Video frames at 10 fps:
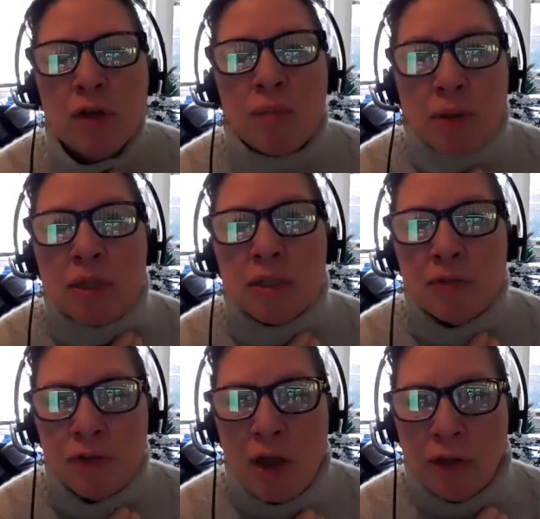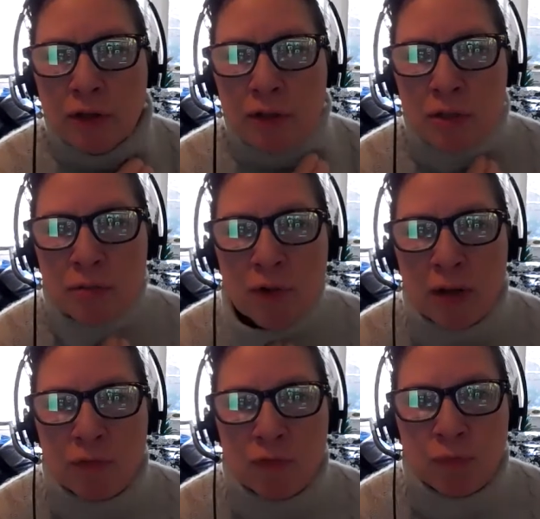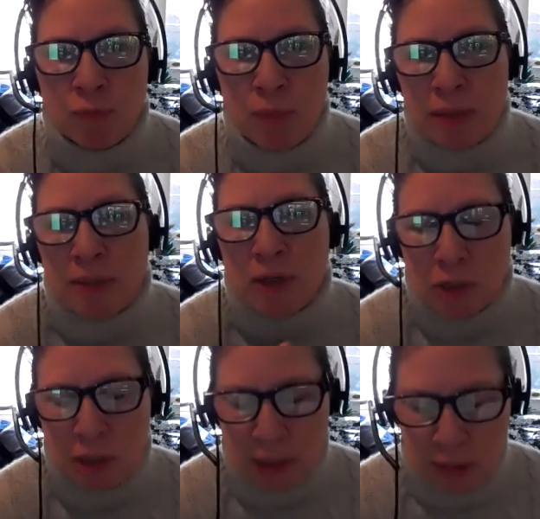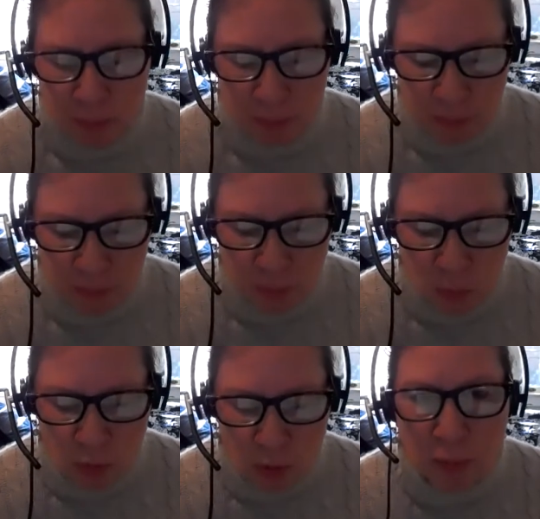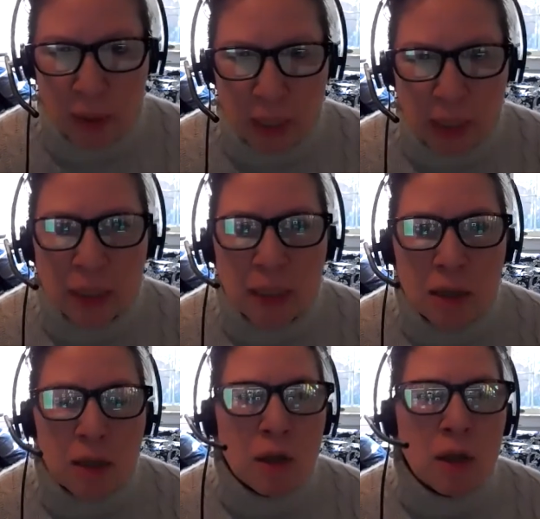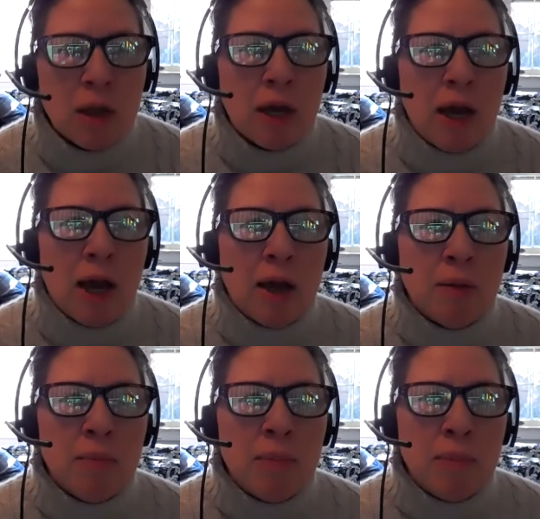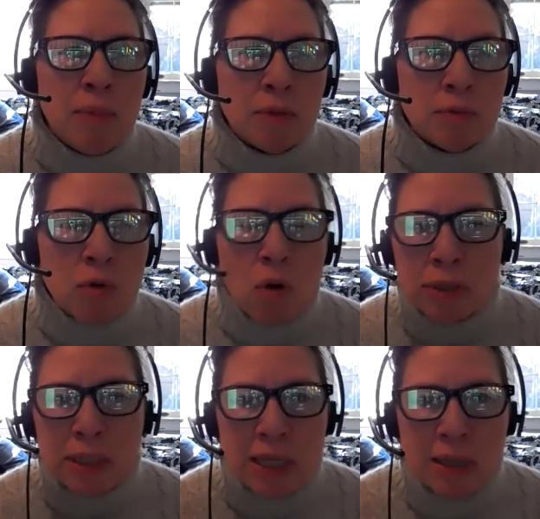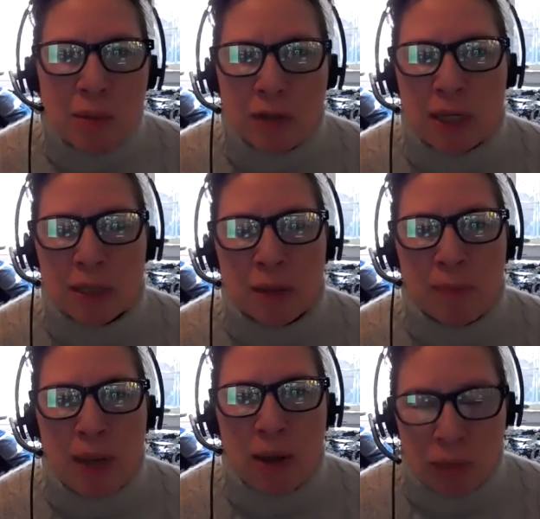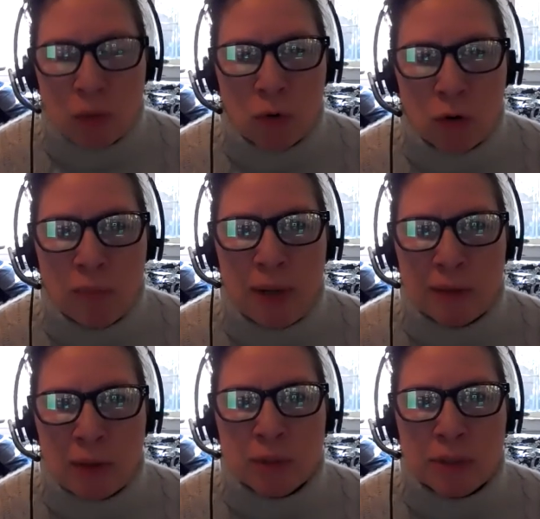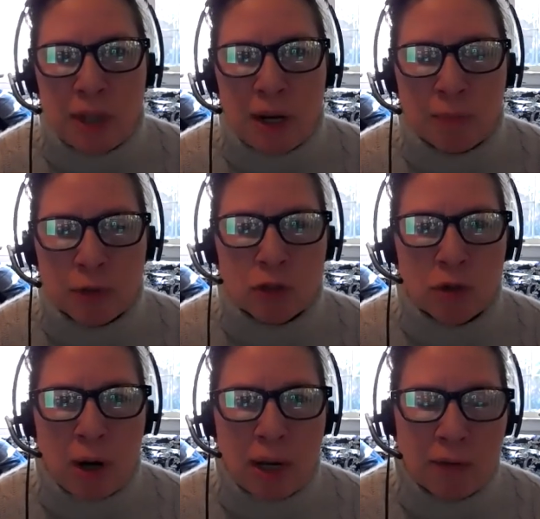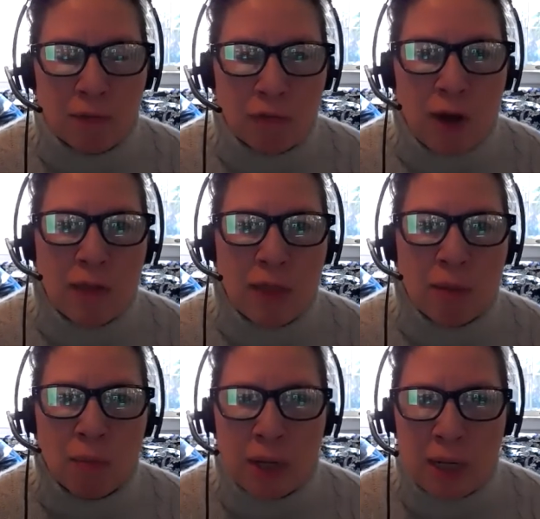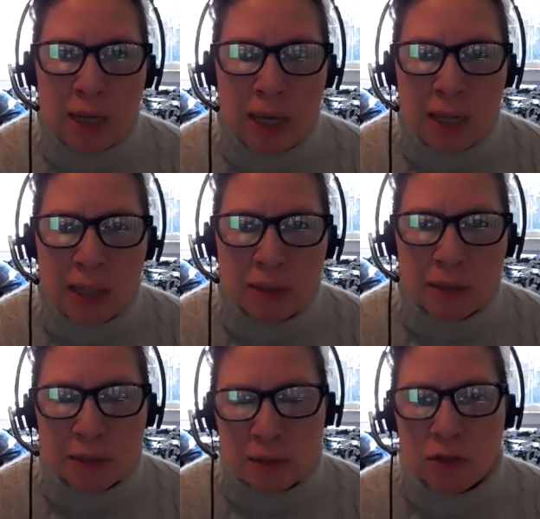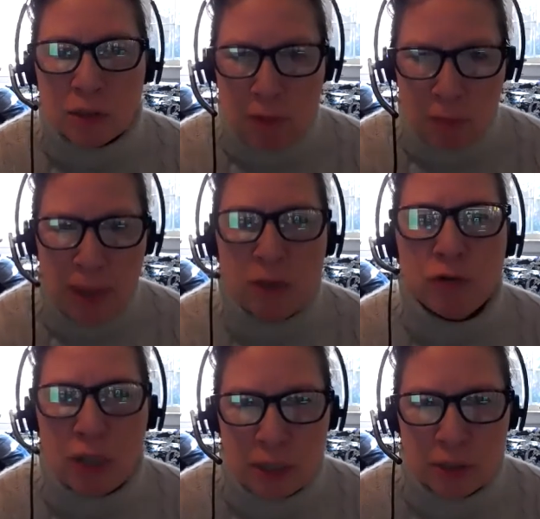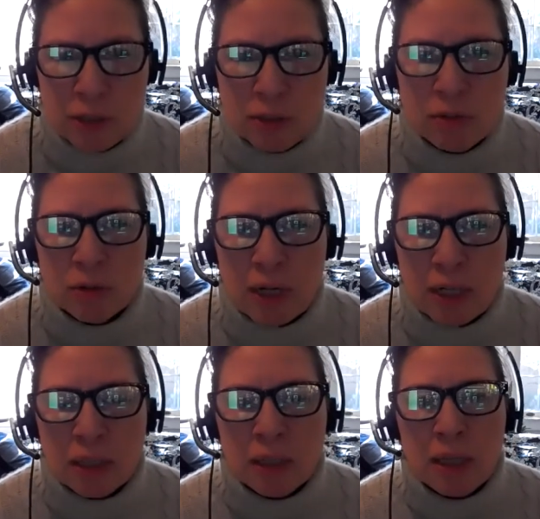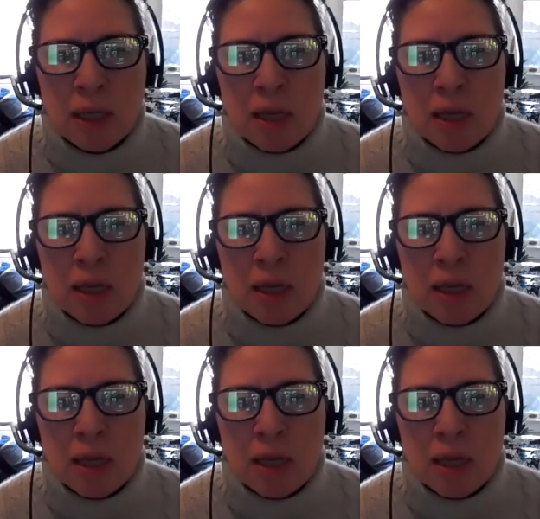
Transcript: billions of dollars, right? Essentially, oil money. Um, it was a whole team, I think, at the ba- at the World Bank that was set up to try and find that money and essentially repatriate it to Ukraine.